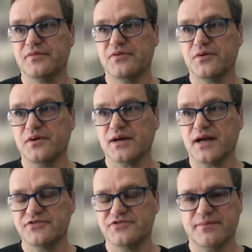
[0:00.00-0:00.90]
through a
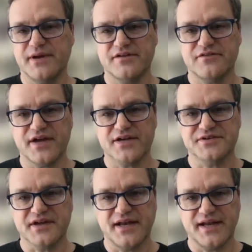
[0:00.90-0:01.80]
contract
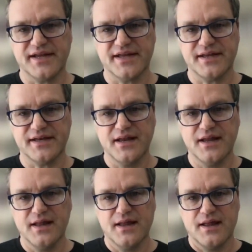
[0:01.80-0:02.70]
manufacturer in Connecticut,
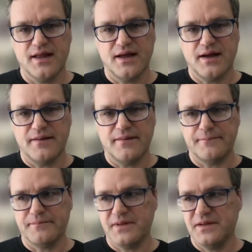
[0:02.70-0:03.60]

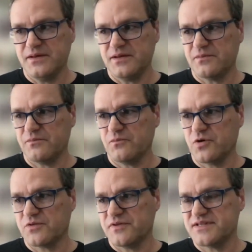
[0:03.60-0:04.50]

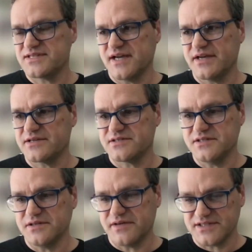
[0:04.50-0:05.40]
worked with designers in
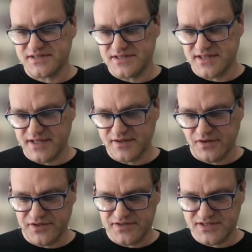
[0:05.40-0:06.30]
the US, designed
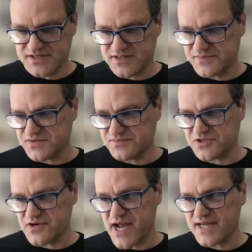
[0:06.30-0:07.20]
all new systems from
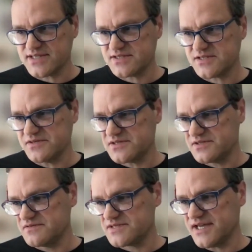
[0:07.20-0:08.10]
scratch. So
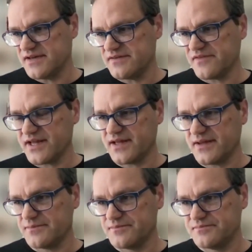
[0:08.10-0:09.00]
it was kind of like
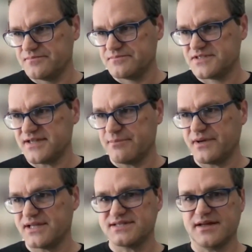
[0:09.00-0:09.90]
a
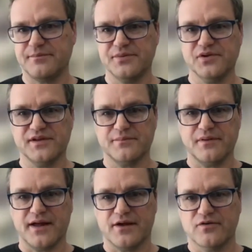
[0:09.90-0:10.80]
step-by-step building
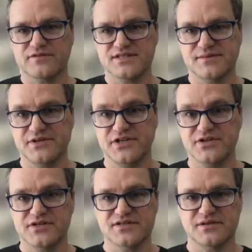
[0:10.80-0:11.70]
block over some
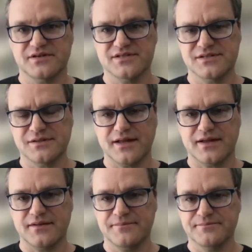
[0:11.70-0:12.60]
years. It wasn't
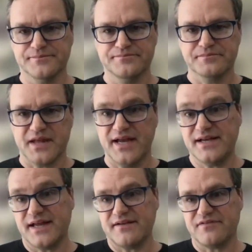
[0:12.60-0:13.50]
like I
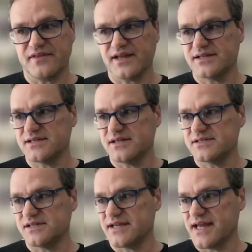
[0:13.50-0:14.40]
didn't have like a
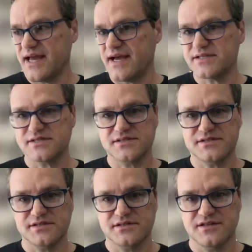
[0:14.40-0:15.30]
ton of cash
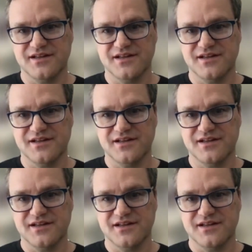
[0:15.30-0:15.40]
to